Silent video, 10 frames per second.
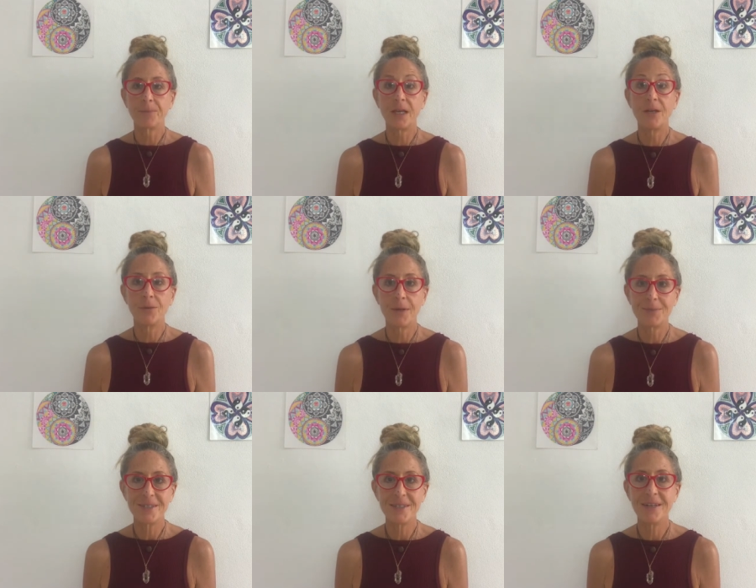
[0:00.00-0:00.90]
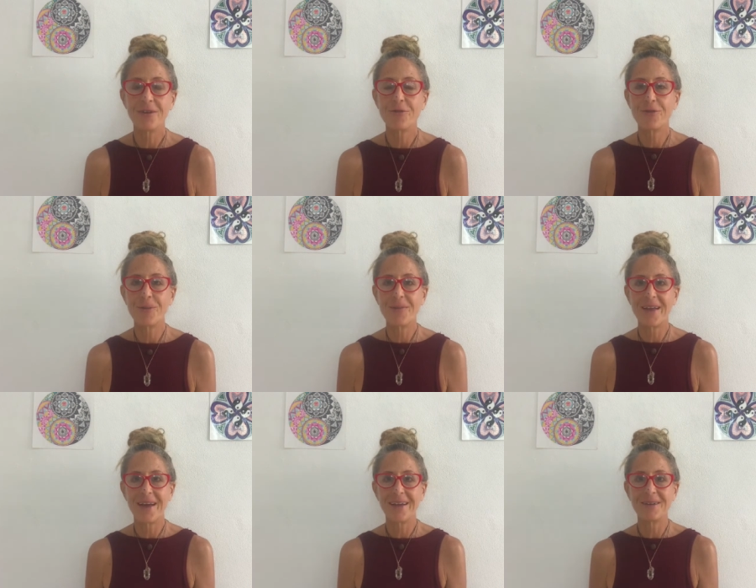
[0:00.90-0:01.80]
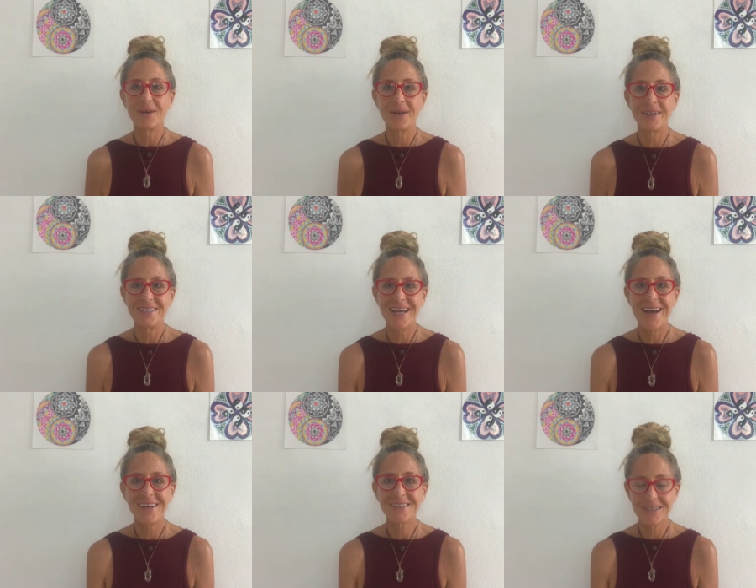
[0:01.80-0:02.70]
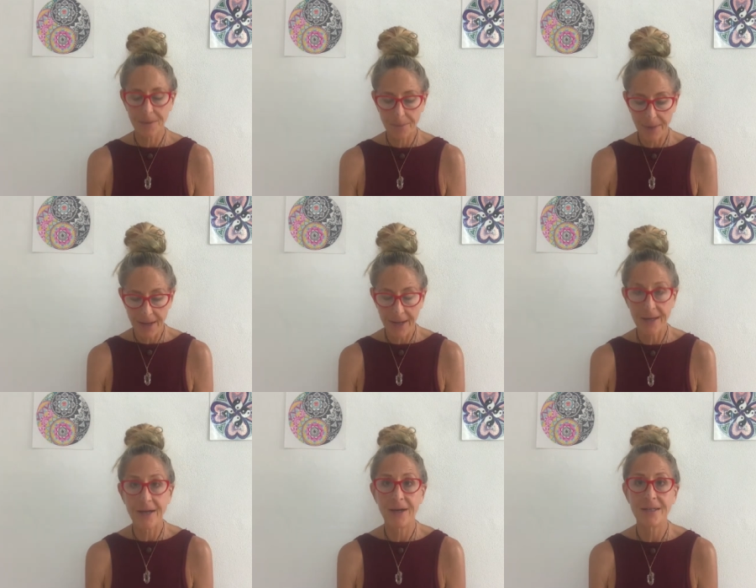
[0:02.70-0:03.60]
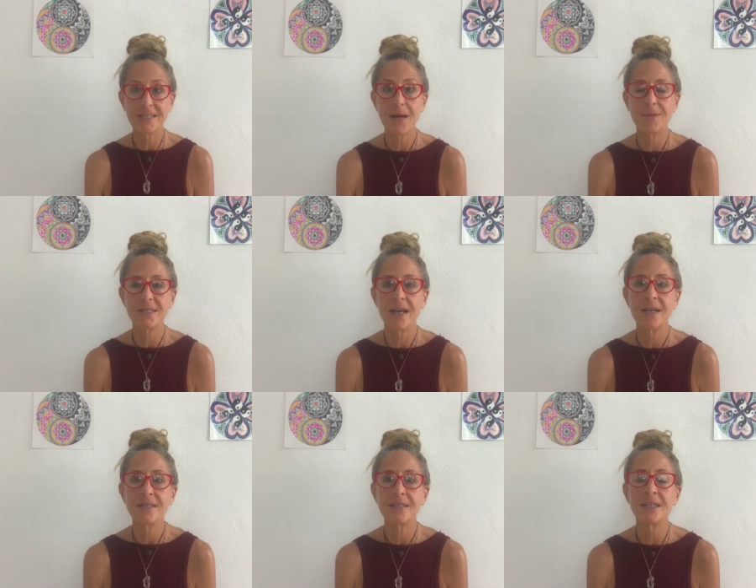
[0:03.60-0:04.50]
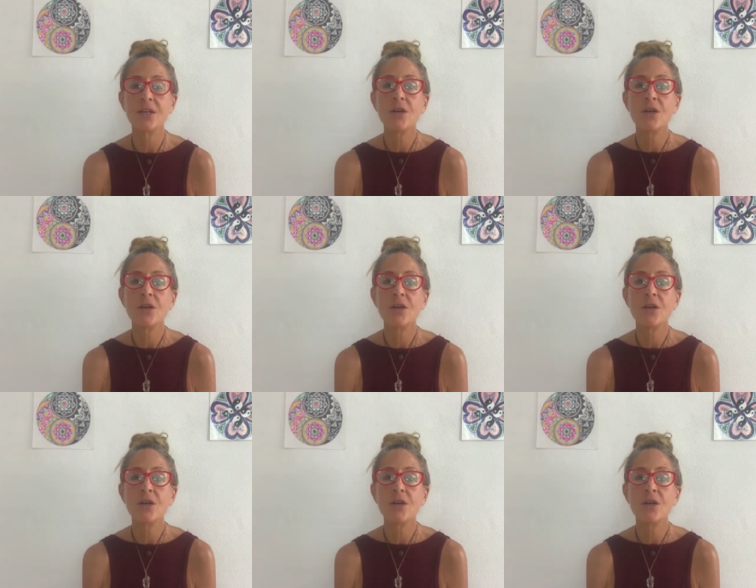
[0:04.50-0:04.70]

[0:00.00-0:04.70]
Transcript: interrupted from that uh, task by uh, Thomas Edison,